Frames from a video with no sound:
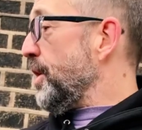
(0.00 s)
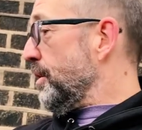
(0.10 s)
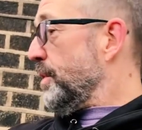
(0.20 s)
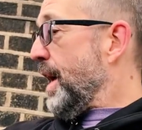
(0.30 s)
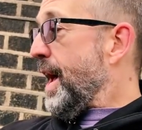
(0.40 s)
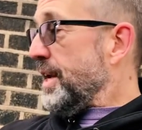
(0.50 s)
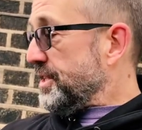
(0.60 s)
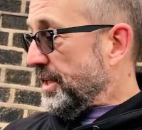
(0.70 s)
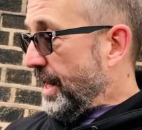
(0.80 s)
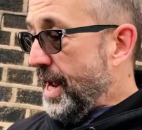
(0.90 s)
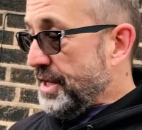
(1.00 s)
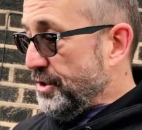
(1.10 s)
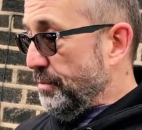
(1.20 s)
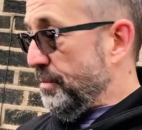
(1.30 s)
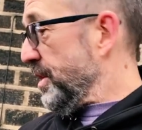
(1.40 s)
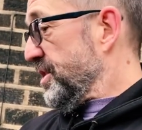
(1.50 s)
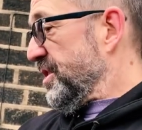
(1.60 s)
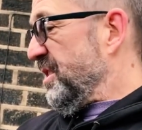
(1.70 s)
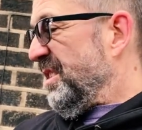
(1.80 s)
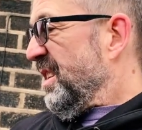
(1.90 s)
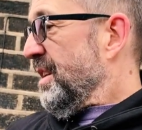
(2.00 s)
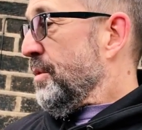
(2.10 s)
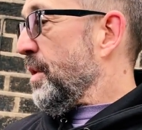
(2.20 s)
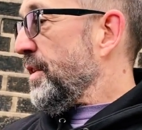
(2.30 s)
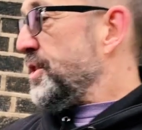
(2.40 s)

on it with eyes that light up, which whether